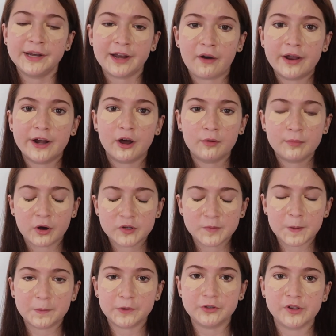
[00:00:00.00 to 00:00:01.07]
Now I know
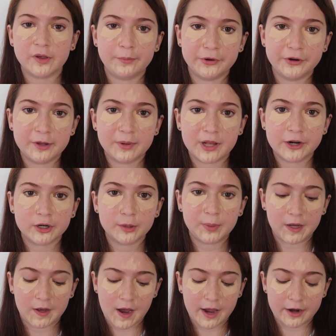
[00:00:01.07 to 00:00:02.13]
most people use a beauty blender,
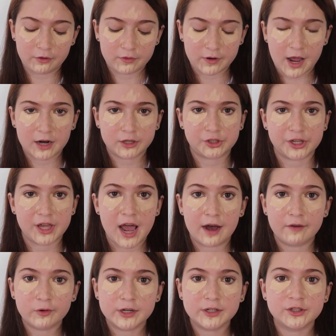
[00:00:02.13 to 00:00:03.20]
but I don't actually
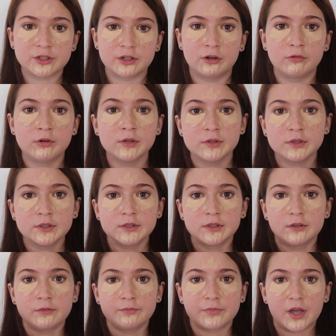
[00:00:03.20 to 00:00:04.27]
have one, so
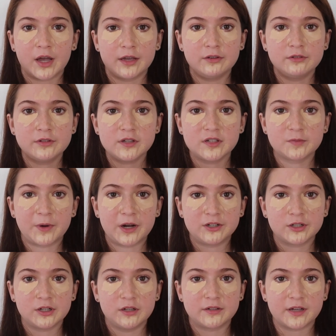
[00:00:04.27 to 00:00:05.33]
I use these
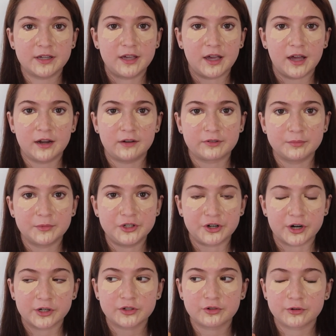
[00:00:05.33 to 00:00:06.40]
sponges I get from the
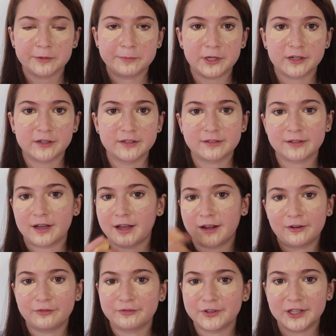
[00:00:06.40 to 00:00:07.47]
drugstore because
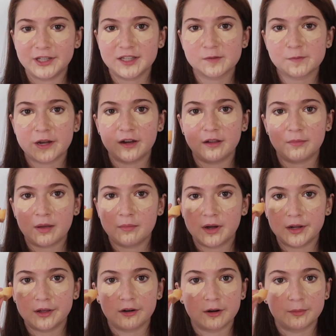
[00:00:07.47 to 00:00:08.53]
I don't feel like spending my
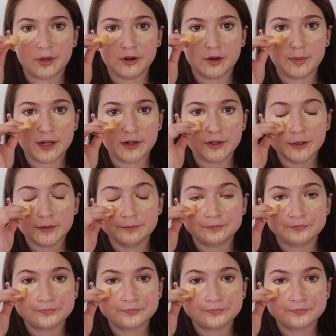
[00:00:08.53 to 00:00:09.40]
money on a beauty blender.